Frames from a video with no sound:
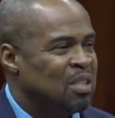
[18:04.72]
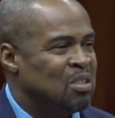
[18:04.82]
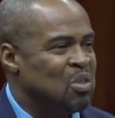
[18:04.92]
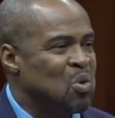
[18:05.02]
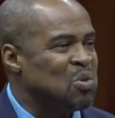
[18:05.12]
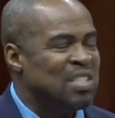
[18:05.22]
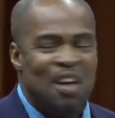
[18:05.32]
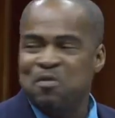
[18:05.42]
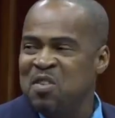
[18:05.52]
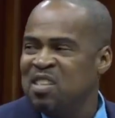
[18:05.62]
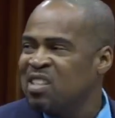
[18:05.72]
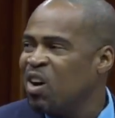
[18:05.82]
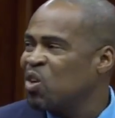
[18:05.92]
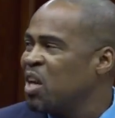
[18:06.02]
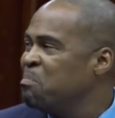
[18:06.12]
use their visa
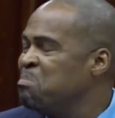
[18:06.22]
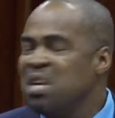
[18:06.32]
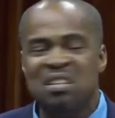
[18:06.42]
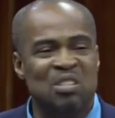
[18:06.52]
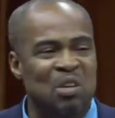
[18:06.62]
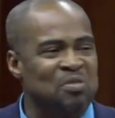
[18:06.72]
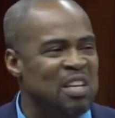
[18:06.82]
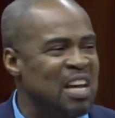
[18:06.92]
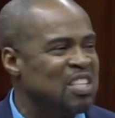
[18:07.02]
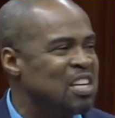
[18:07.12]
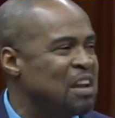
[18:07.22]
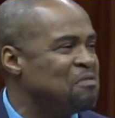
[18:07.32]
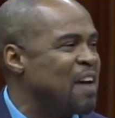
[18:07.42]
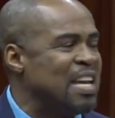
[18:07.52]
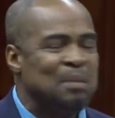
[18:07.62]
or their means of connection and
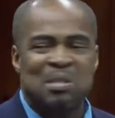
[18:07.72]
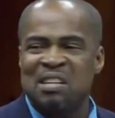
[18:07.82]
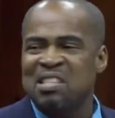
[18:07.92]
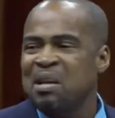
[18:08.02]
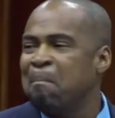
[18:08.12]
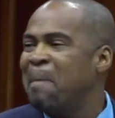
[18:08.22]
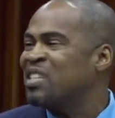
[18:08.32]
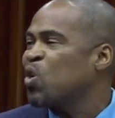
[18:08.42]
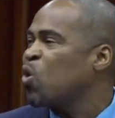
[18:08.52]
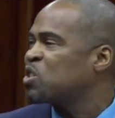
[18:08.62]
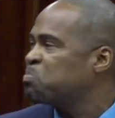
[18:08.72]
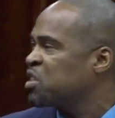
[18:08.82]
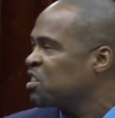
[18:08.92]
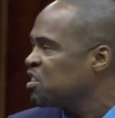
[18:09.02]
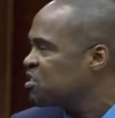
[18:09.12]
find themselves in the best
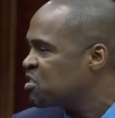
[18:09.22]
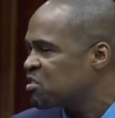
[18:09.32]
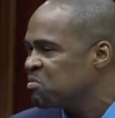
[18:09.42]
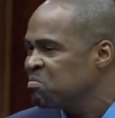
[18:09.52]
hospitals.